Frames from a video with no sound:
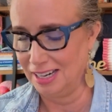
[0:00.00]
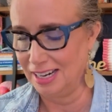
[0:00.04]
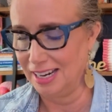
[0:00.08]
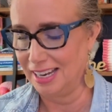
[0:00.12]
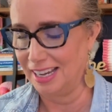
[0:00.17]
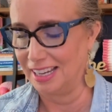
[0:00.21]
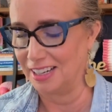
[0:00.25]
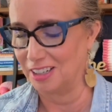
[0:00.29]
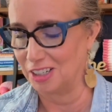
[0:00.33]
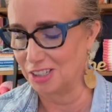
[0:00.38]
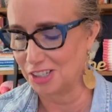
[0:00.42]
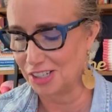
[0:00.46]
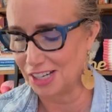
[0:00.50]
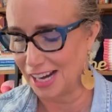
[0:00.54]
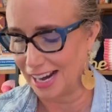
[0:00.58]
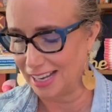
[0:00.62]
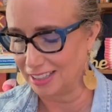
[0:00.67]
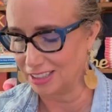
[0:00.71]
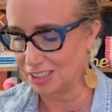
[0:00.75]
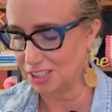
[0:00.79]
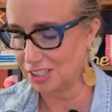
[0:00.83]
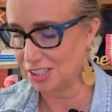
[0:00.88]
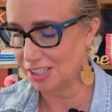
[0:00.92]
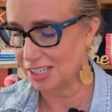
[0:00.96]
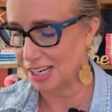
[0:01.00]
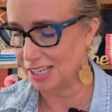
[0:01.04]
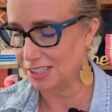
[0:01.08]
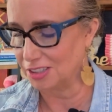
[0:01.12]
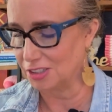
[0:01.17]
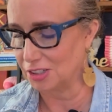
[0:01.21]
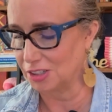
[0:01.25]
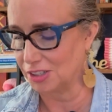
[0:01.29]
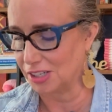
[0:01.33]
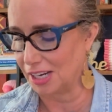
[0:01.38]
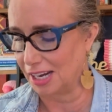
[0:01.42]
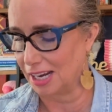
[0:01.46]
and are challenged to
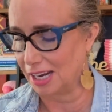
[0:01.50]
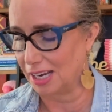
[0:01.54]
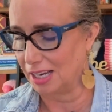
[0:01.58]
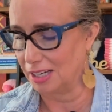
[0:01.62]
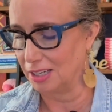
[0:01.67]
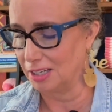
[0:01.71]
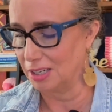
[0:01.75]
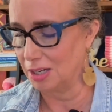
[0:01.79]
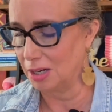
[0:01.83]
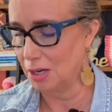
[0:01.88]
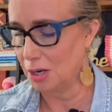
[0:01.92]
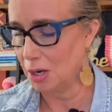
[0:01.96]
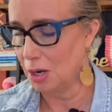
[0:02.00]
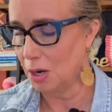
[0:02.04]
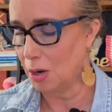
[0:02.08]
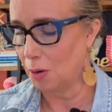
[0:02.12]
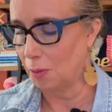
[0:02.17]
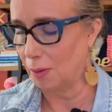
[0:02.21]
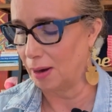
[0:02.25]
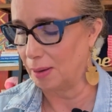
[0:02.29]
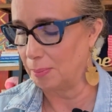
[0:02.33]
understand why